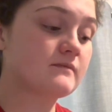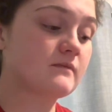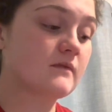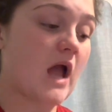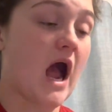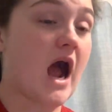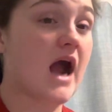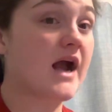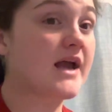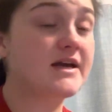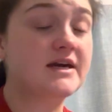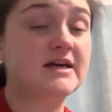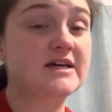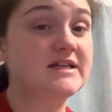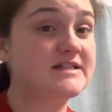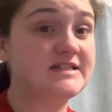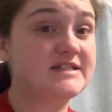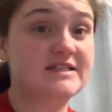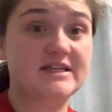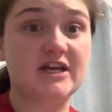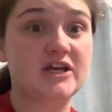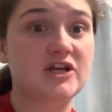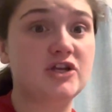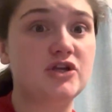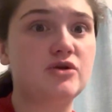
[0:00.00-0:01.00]
I could
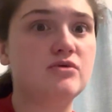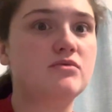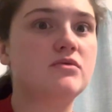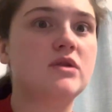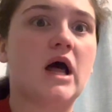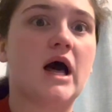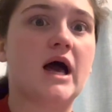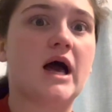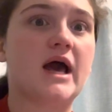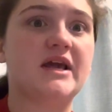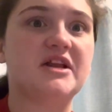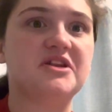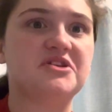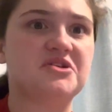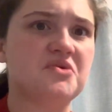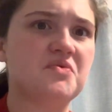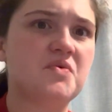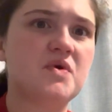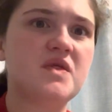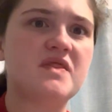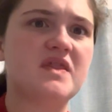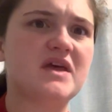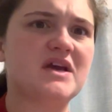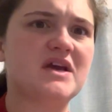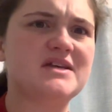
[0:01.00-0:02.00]
continue, like,
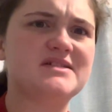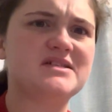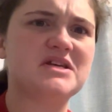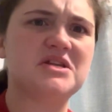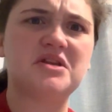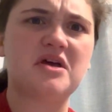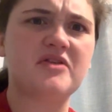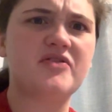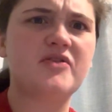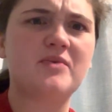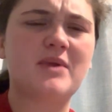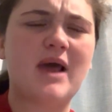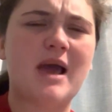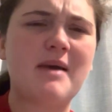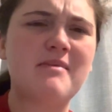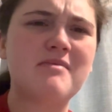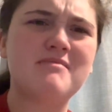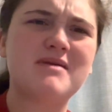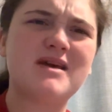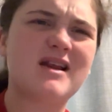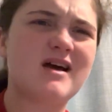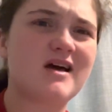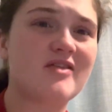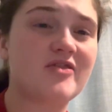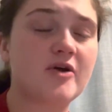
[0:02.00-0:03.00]
doing things, and nothing happened to
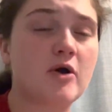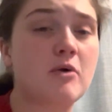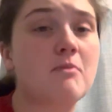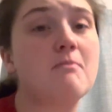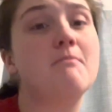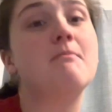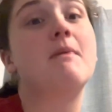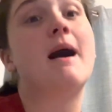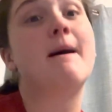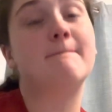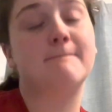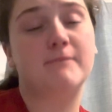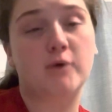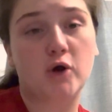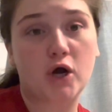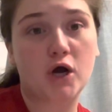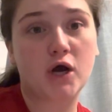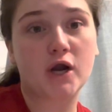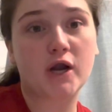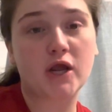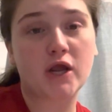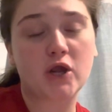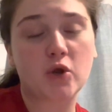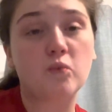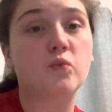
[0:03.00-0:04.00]
me, and I thought my
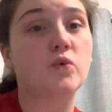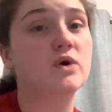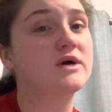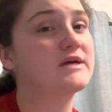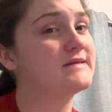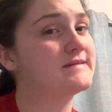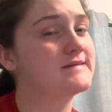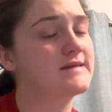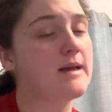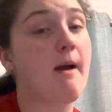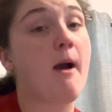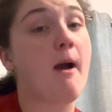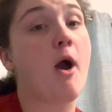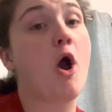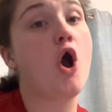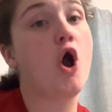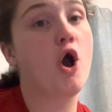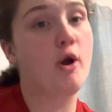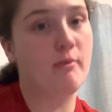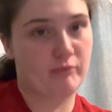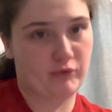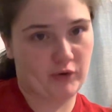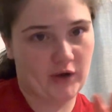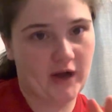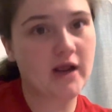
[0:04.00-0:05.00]
body was
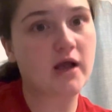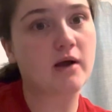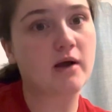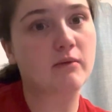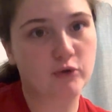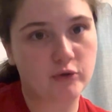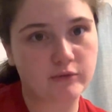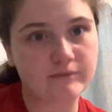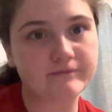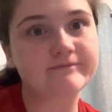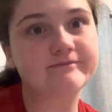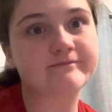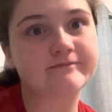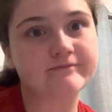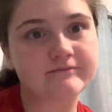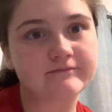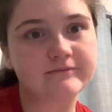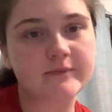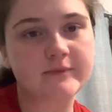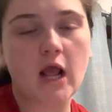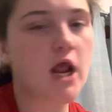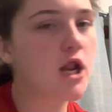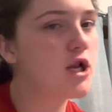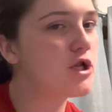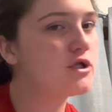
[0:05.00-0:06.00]
unbreakable.
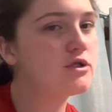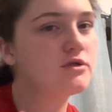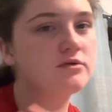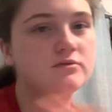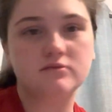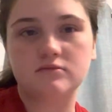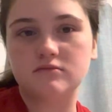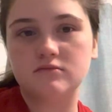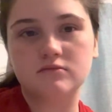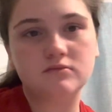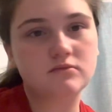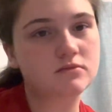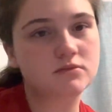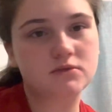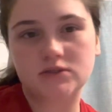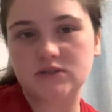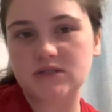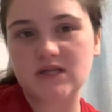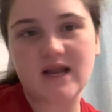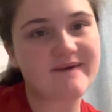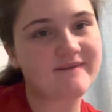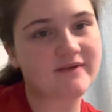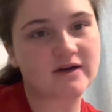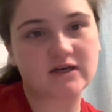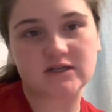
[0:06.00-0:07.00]

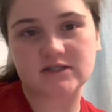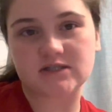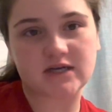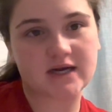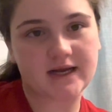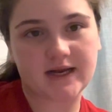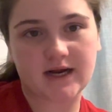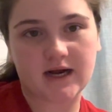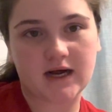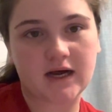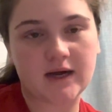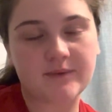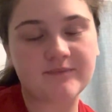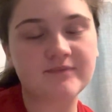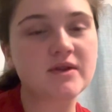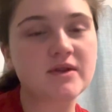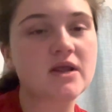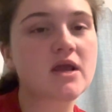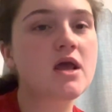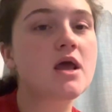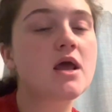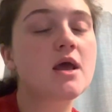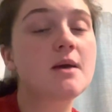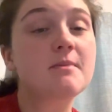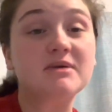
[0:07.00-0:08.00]
Never get your head high.
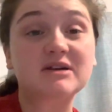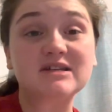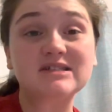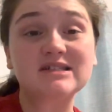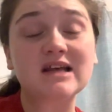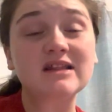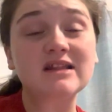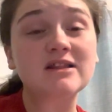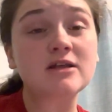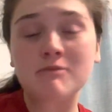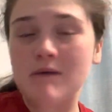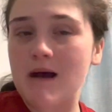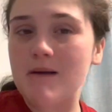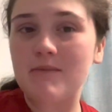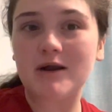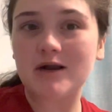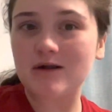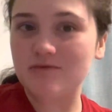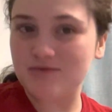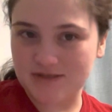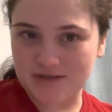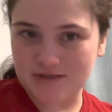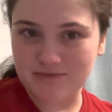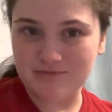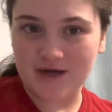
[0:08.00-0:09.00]
Because I thought my body
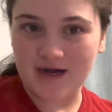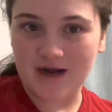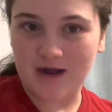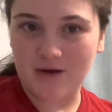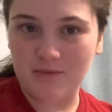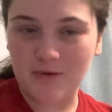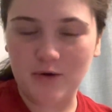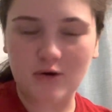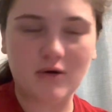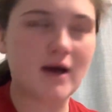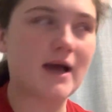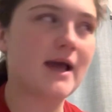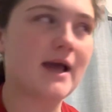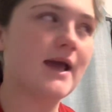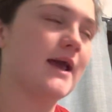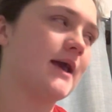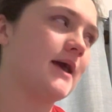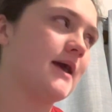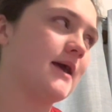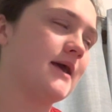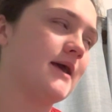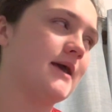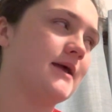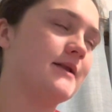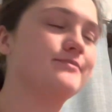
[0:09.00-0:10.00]
was unbreakable,
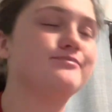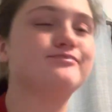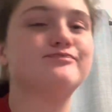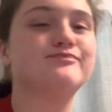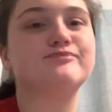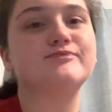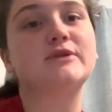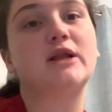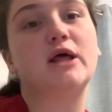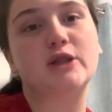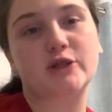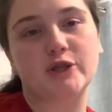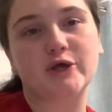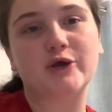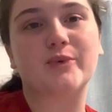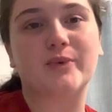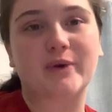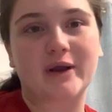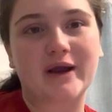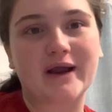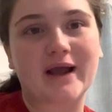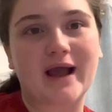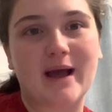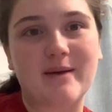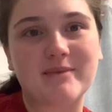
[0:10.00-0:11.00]
and look where
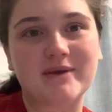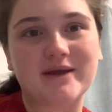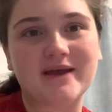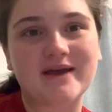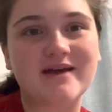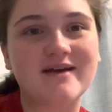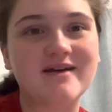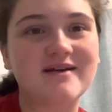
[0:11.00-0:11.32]
it got me.